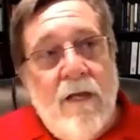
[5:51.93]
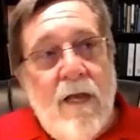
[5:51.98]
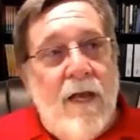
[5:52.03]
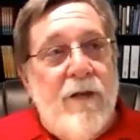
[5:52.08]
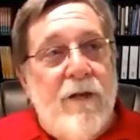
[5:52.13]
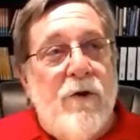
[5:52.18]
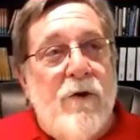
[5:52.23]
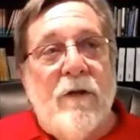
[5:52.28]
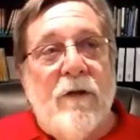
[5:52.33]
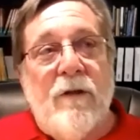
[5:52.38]

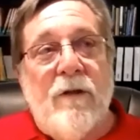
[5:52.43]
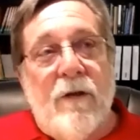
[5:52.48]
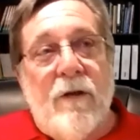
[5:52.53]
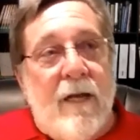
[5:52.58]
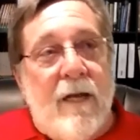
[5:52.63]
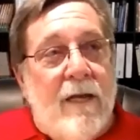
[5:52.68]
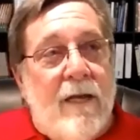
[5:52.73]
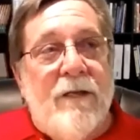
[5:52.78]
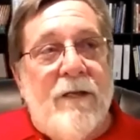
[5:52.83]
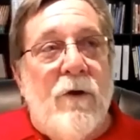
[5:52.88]
And you can
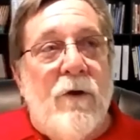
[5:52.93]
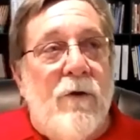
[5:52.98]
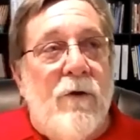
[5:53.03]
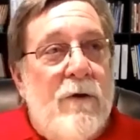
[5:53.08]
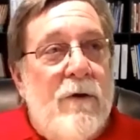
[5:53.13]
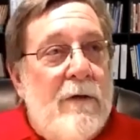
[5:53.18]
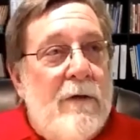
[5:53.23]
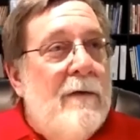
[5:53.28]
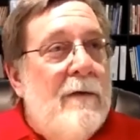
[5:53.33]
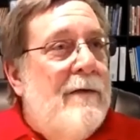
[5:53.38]
look at, you
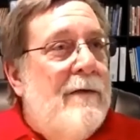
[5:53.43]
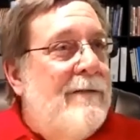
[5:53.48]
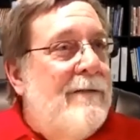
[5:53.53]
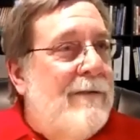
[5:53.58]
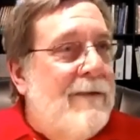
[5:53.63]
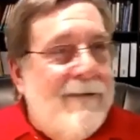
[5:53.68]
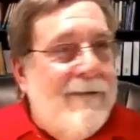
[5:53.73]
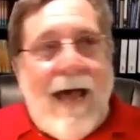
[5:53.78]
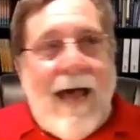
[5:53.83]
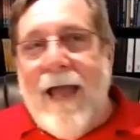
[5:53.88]
know,
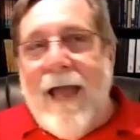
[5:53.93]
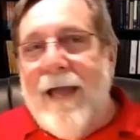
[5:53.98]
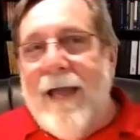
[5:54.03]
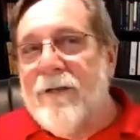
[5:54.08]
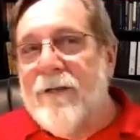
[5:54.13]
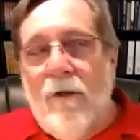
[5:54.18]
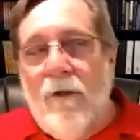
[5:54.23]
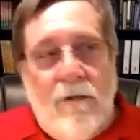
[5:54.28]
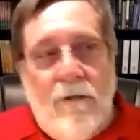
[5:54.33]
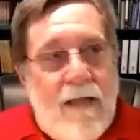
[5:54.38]

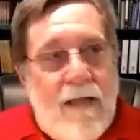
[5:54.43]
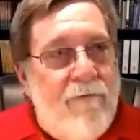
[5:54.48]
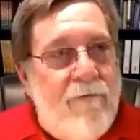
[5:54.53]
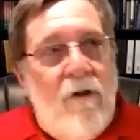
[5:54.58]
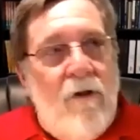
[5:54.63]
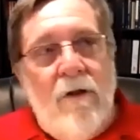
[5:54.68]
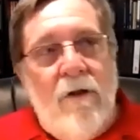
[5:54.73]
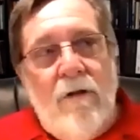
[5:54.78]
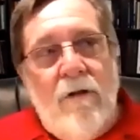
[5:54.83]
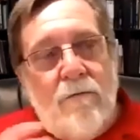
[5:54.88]
societal
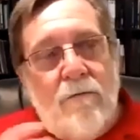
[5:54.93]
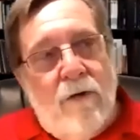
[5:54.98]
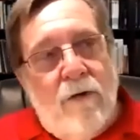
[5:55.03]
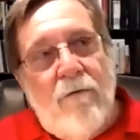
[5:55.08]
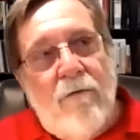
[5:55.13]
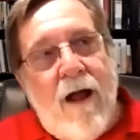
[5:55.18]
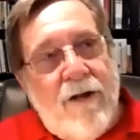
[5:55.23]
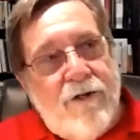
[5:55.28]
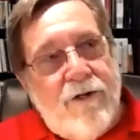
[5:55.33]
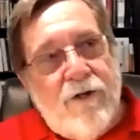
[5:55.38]
level,
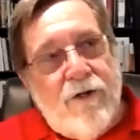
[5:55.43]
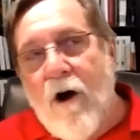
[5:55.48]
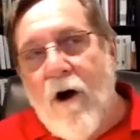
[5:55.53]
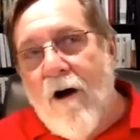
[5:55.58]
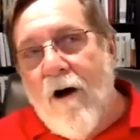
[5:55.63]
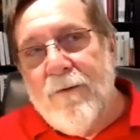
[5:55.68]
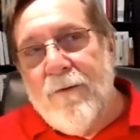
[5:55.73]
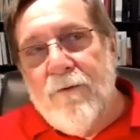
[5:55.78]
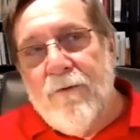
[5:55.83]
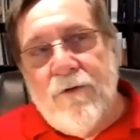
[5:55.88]
what Roger
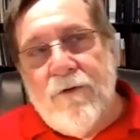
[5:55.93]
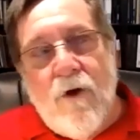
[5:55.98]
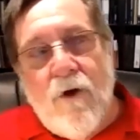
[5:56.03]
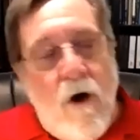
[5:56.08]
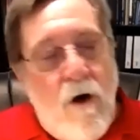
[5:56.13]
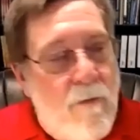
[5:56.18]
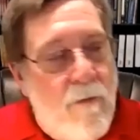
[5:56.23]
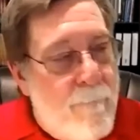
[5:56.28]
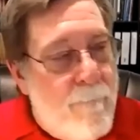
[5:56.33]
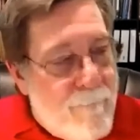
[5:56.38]
Kaufman would
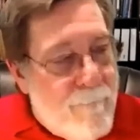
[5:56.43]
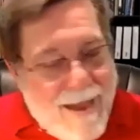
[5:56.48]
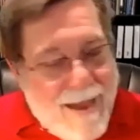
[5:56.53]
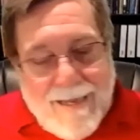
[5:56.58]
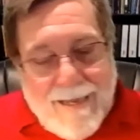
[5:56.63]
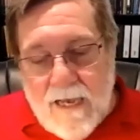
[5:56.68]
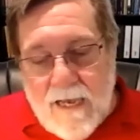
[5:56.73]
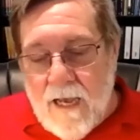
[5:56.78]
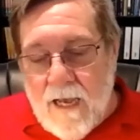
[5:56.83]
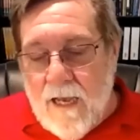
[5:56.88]
call
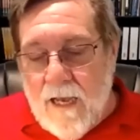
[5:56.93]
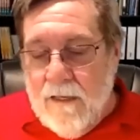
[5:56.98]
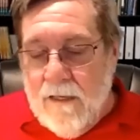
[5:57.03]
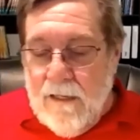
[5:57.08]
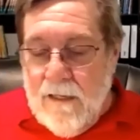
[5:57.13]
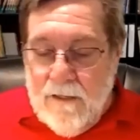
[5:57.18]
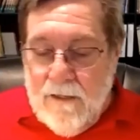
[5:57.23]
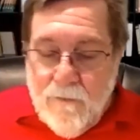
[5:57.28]
mega,